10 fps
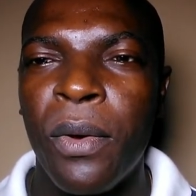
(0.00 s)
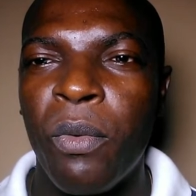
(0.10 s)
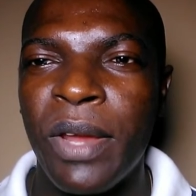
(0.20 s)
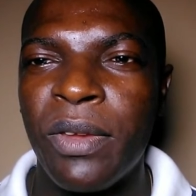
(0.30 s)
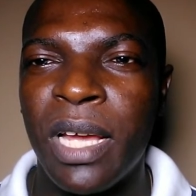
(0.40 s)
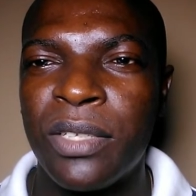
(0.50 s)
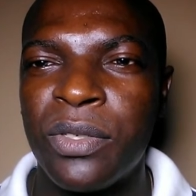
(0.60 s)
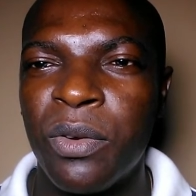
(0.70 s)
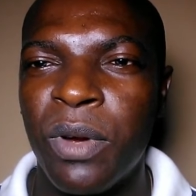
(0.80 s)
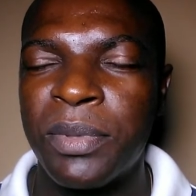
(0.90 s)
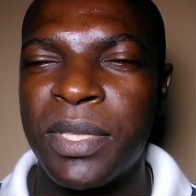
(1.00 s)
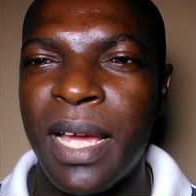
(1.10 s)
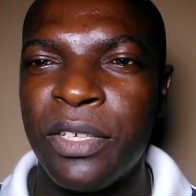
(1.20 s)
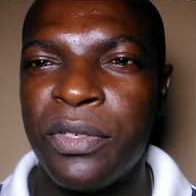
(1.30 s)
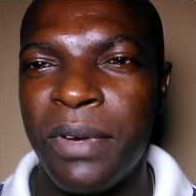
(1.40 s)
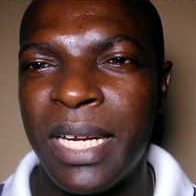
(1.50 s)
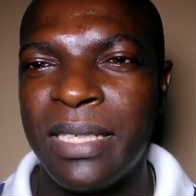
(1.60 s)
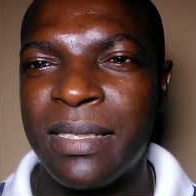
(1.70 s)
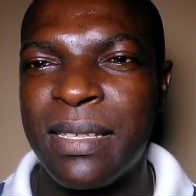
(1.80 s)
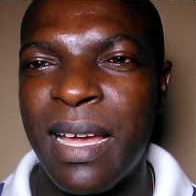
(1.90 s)
When you get to the website, you
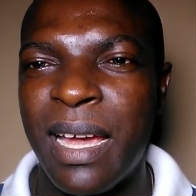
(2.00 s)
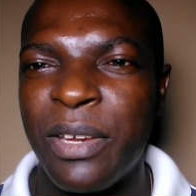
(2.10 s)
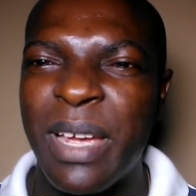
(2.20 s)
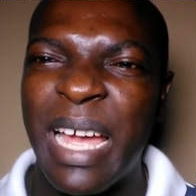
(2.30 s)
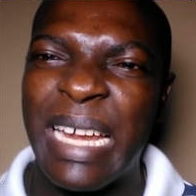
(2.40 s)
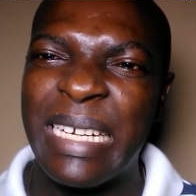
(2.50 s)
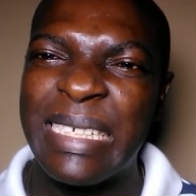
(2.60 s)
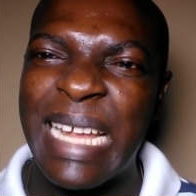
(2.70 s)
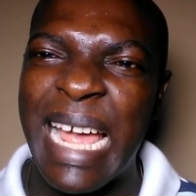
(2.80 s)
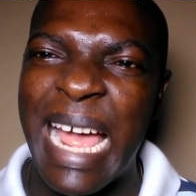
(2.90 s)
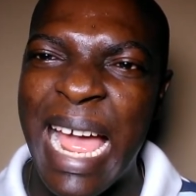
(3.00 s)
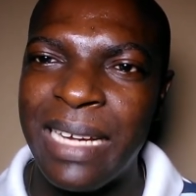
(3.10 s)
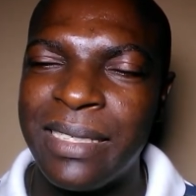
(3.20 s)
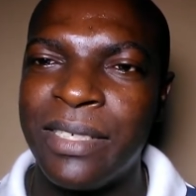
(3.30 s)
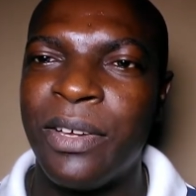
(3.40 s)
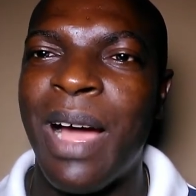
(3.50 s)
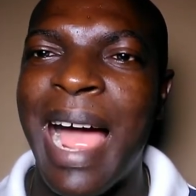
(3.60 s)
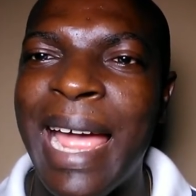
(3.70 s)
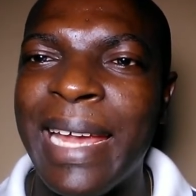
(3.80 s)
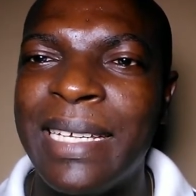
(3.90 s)
register, you can add your
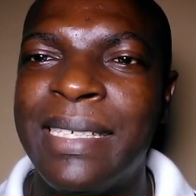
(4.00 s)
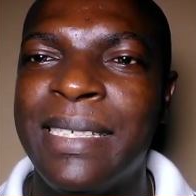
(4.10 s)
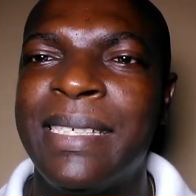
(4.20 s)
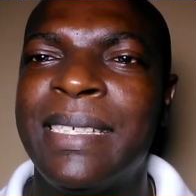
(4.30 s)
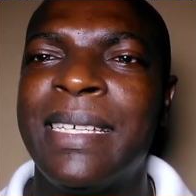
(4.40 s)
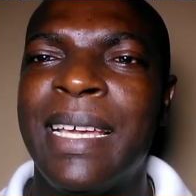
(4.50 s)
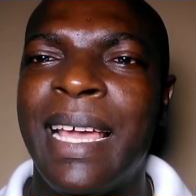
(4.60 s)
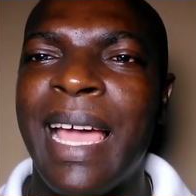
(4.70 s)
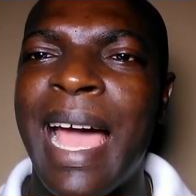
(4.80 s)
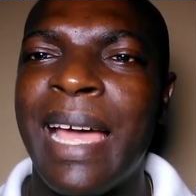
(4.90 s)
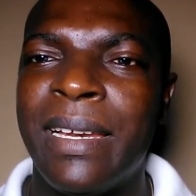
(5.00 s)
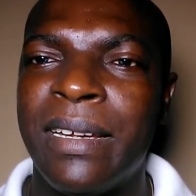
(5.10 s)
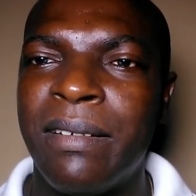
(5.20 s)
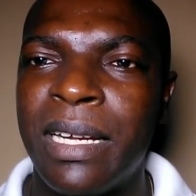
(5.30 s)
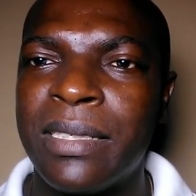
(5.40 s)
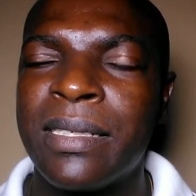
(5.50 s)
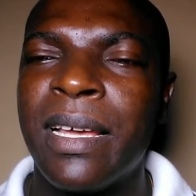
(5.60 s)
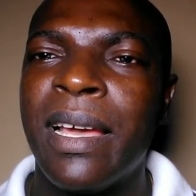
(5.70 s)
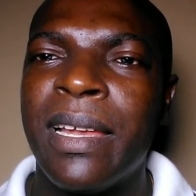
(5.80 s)
I D and the rest.